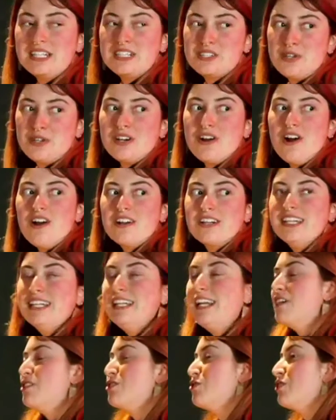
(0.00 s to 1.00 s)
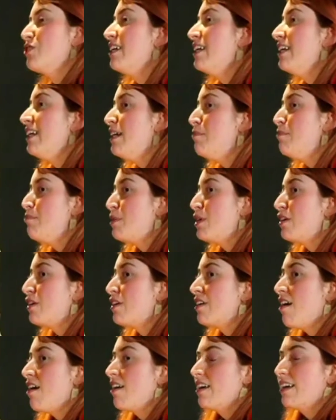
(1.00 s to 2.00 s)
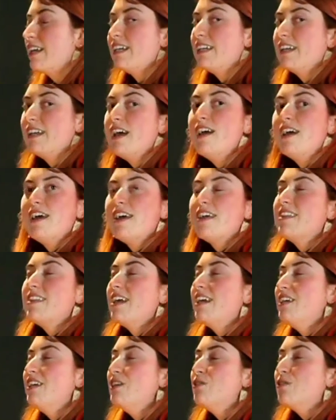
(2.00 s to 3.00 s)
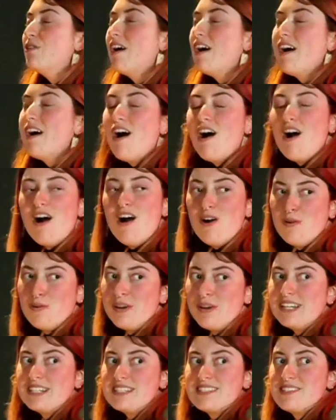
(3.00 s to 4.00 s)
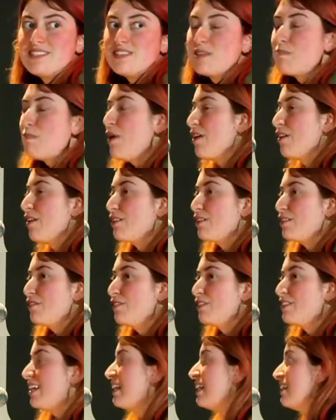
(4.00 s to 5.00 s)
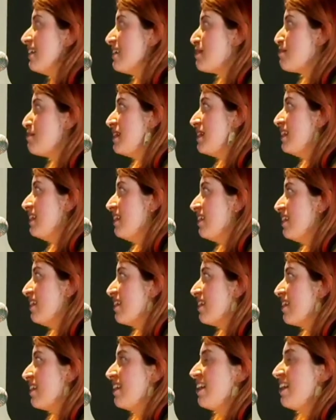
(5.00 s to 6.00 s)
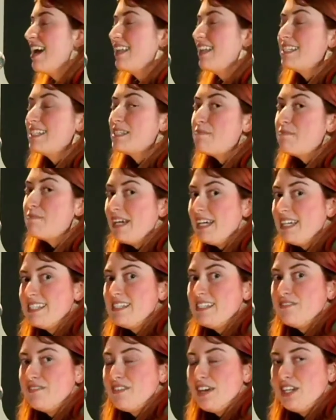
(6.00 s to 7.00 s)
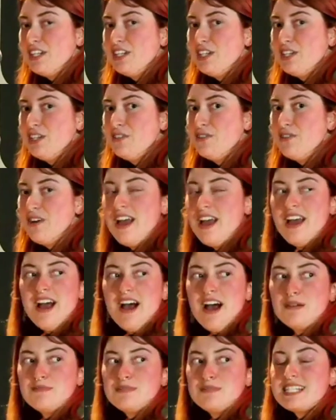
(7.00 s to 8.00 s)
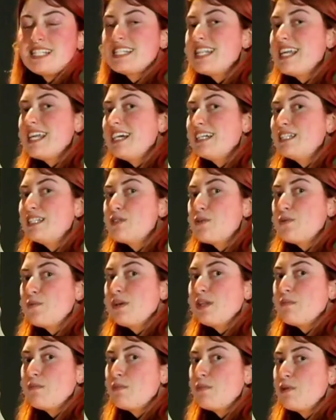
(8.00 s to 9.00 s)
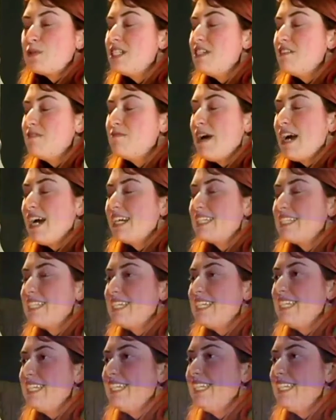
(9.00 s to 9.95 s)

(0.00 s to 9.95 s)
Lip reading: Karting, and Trinity Beer Garden. Thank you always to the Parlor for letting us be here, this amazing venue. I'm Tess Lyons with Motif Magazine,